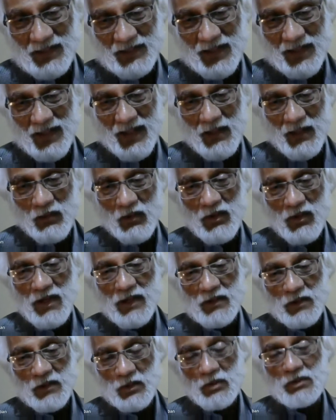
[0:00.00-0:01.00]
There are only
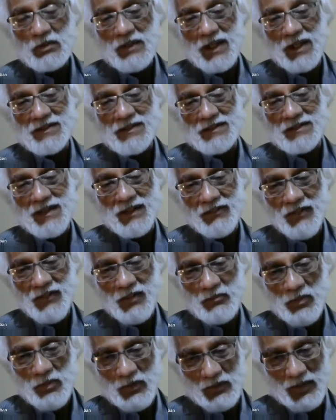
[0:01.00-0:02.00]
two things that
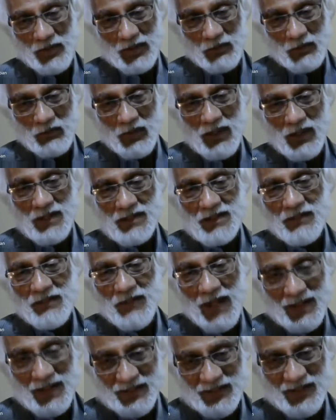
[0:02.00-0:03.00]
will protect. One is the
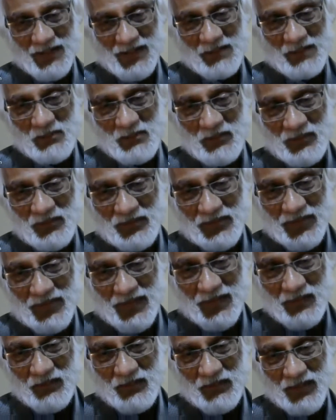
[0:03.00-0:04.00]
vaccine.
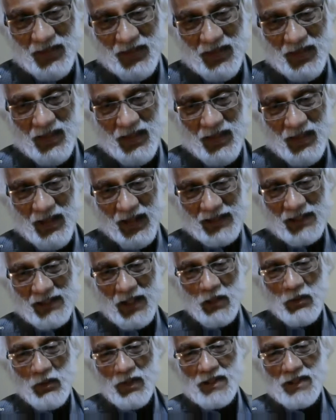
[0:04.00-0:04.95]
Other one